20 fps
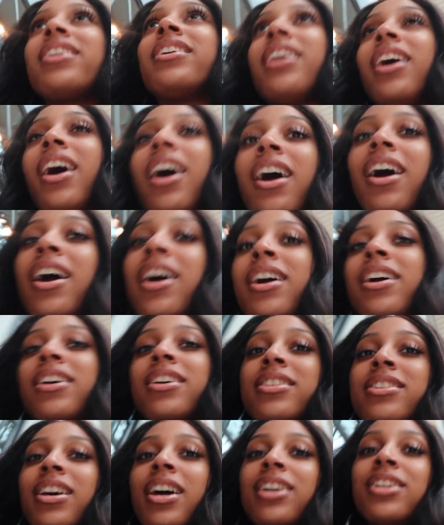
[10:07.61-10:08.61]

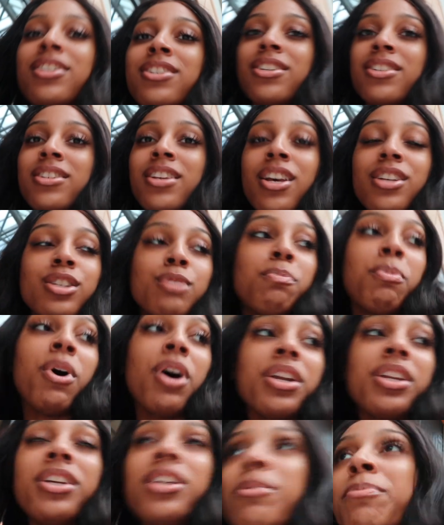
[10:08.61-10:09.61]
Guys, I just
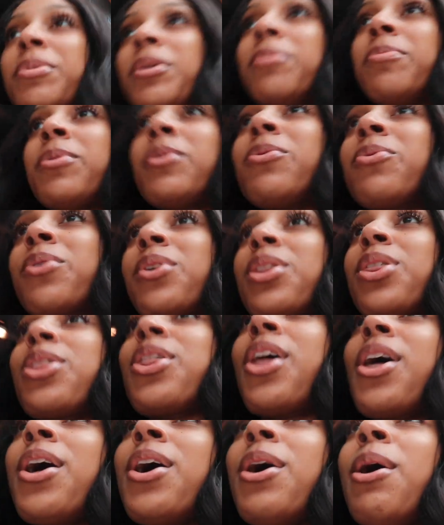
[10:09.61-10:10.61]
spotted people with
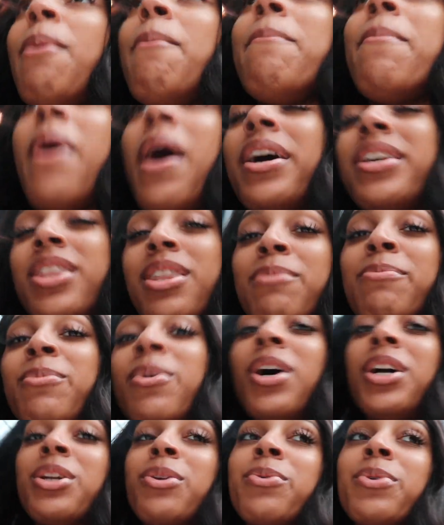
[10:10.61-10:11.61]
Bath and
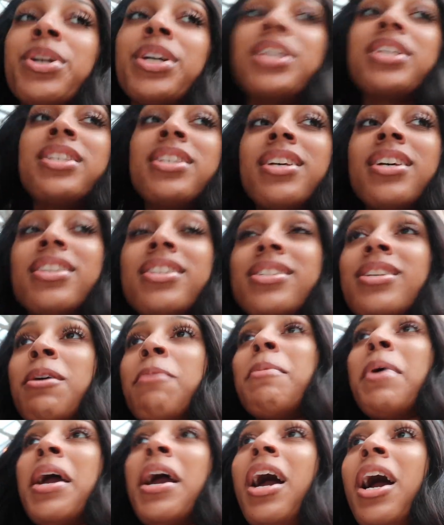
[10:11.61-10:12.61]
Body Works
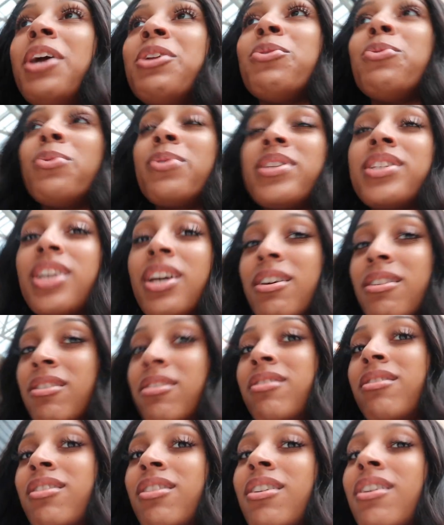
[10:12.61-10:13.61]
semi-annual sale
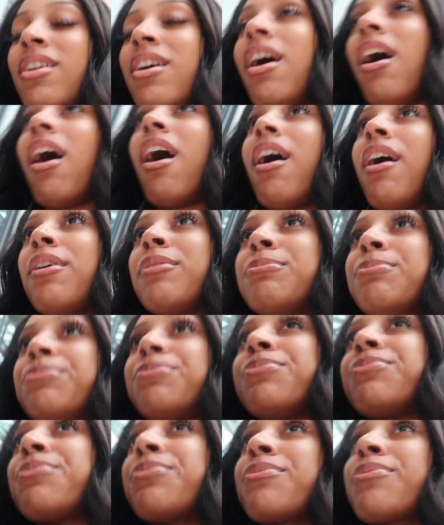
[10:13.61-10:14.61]
um,
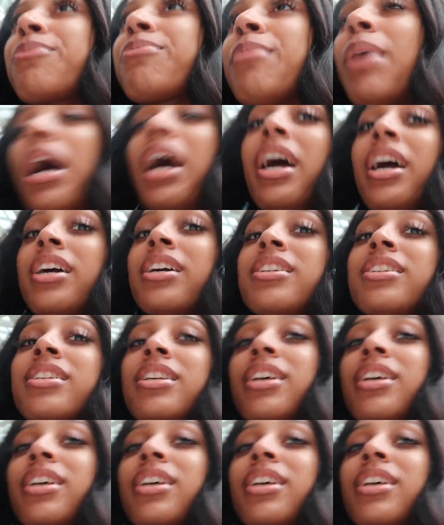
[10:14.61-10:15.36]
bags.